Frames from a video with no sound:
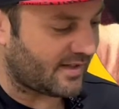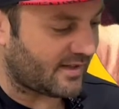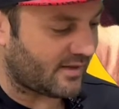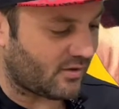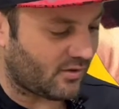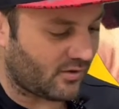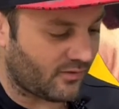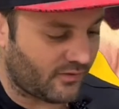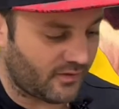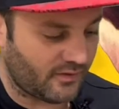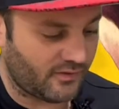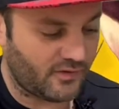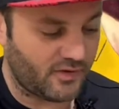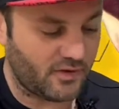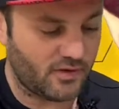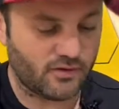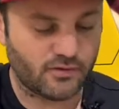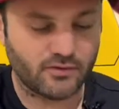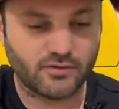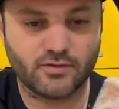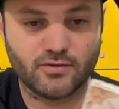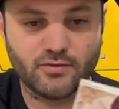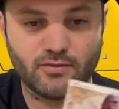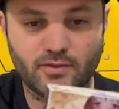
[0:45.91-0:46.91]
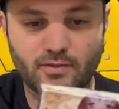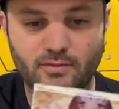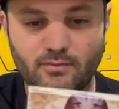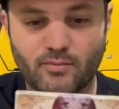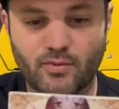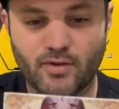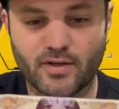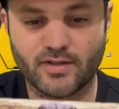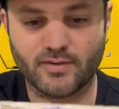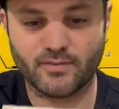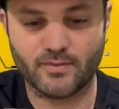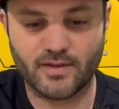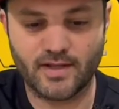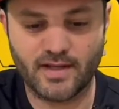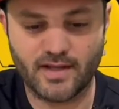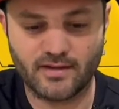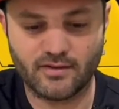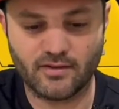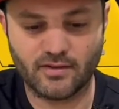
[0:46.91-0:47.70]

that off if you're not too impressed with that.